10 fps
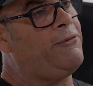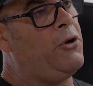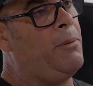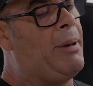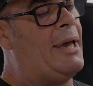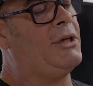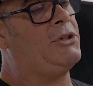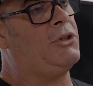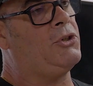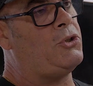a firm
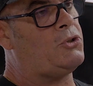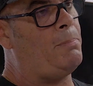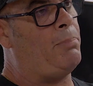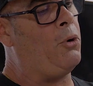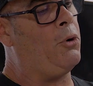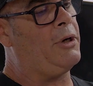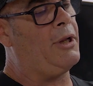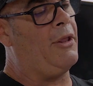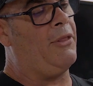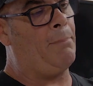packaging to support
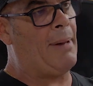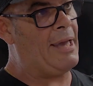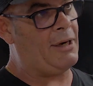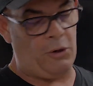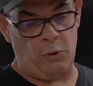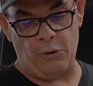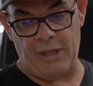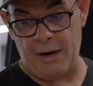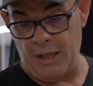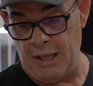the bait and all
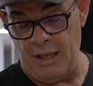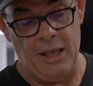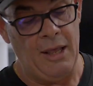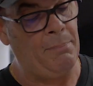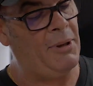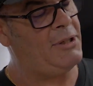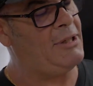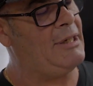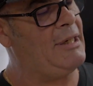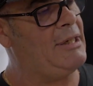that, but
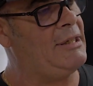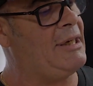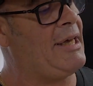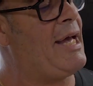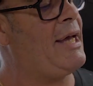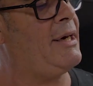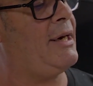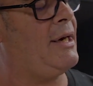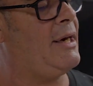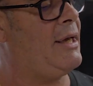you can't
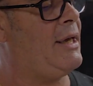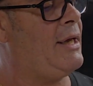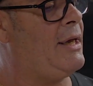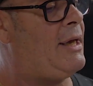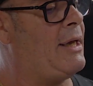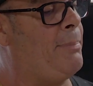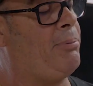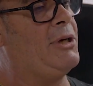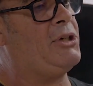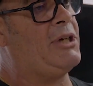
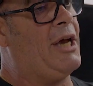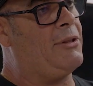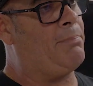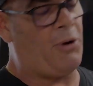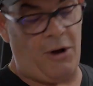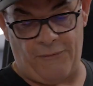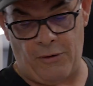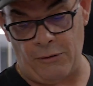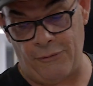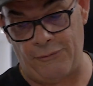appreciate the profile of the